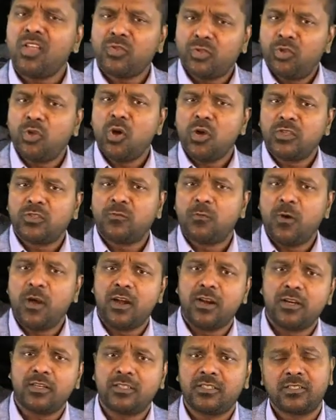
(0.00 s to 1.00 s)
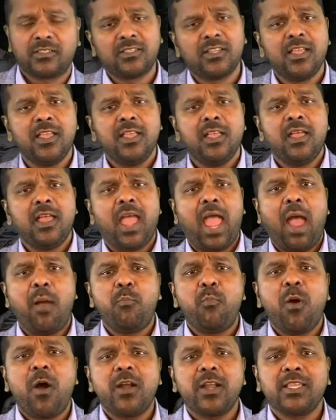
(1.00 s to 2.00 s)
Those words
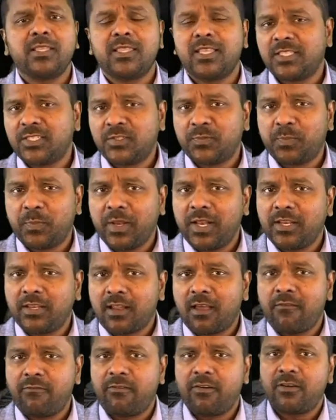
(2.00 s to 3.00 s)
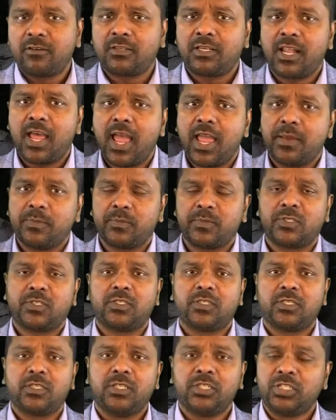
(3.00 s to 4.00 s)
embody the spirit of our
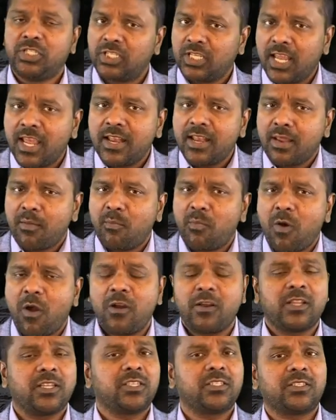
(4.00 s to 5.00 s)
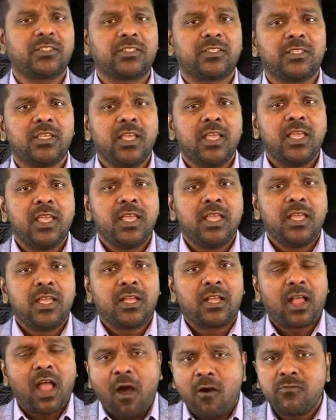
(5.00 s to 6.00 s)
times. Jane embodies
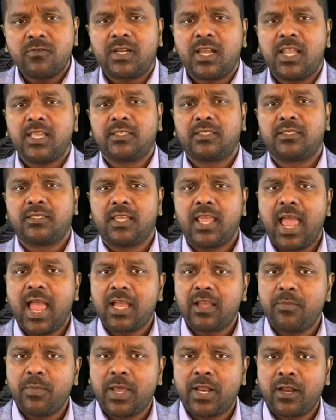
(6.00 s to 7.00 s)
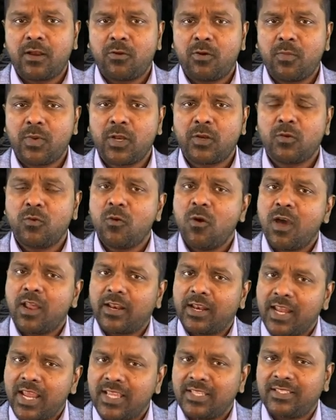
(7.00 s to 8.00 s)
countless young men and women who are
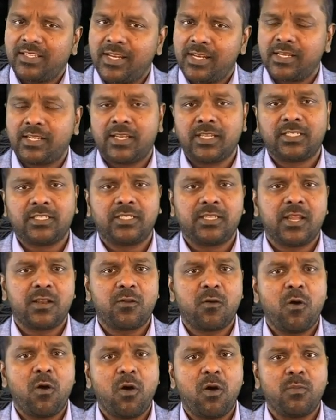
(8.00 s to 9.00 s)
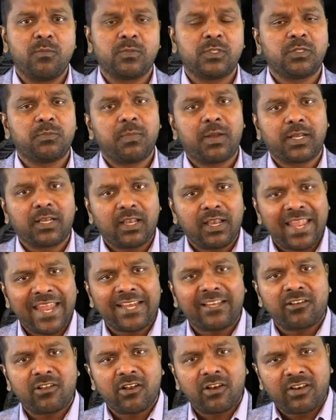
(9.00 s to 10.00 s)
raised in Christian homes but
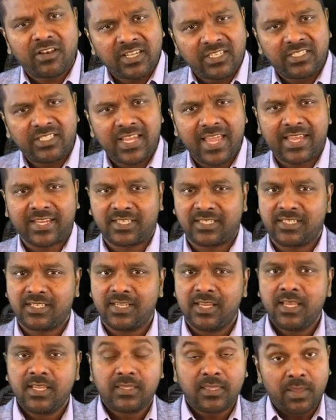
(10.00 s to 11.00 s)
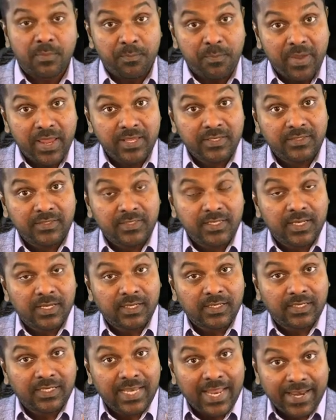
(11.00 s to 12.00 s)
later reject the basic
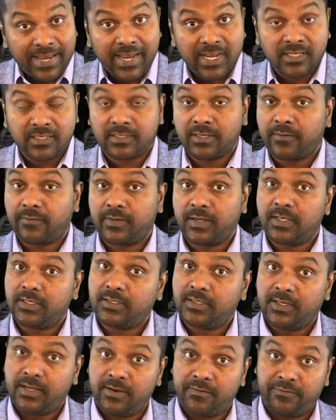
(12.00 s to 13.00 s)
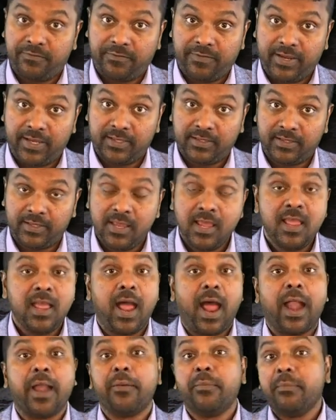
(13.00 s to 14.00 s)
tenets of Christian faith
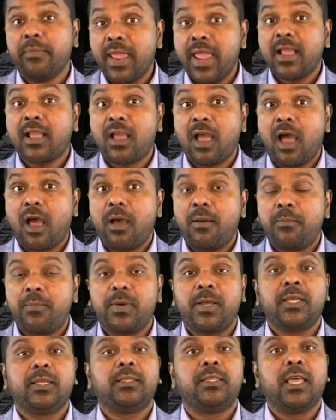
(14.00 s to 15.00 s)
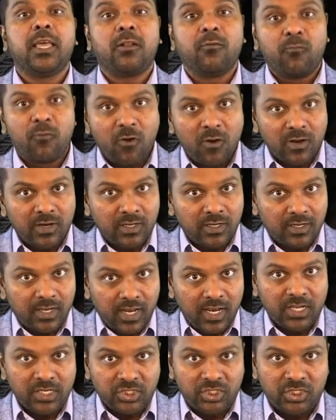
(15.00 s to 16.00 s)
and make up their own
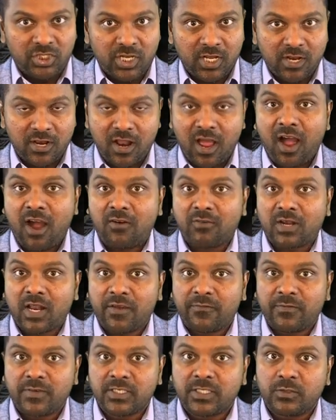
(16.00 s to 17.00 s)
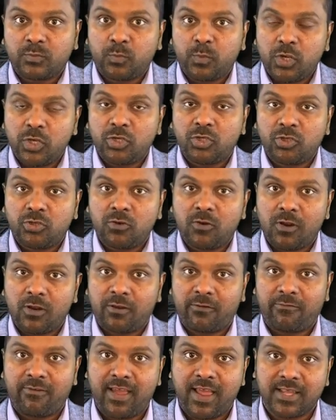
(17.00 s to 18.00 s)
religion out of a spiritual
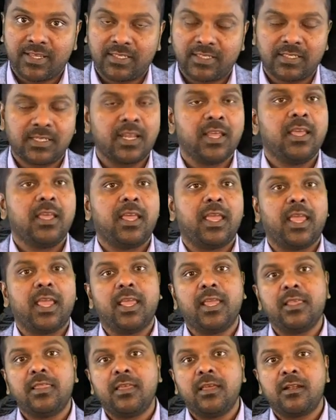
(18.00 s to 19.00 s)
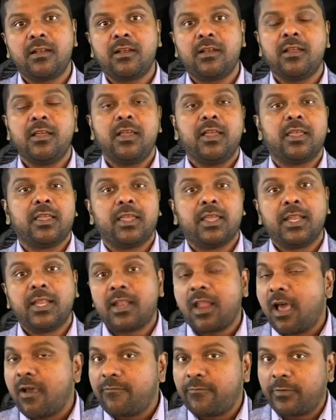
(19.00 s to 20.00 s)
quest, either in
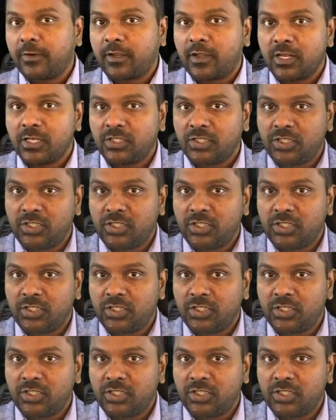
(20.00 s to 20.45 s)
an African